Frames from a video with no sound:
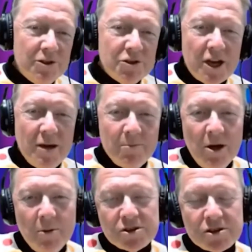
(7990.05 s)
when you say a
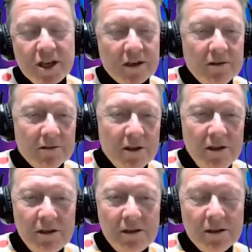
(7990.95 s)
purpose, Nick,
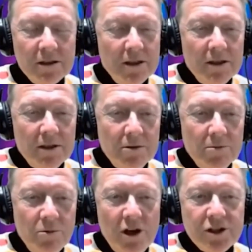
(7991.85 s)

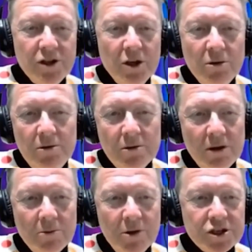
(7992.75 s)
what I
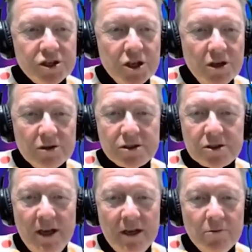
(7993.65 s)
do, I wear the
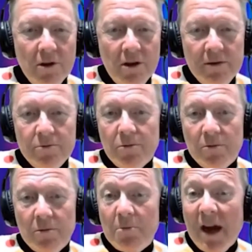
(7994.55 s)
shirts,
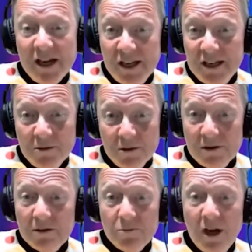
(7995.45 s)
mainly
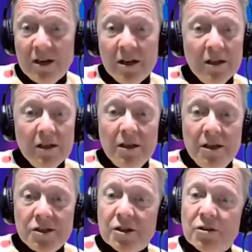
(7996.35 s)
one
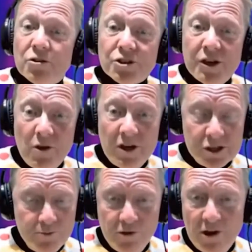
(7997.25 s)
because they're
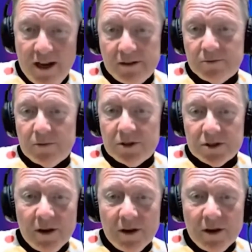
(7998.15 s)
nice and bright,
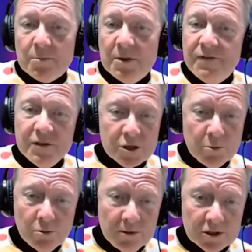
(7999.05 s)
so they make me
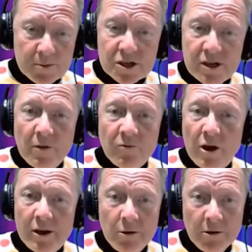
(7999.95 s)
visible, especially if I'm
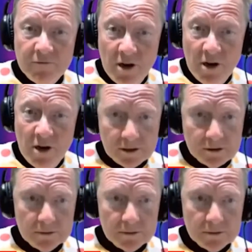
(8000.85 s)
riding on the road.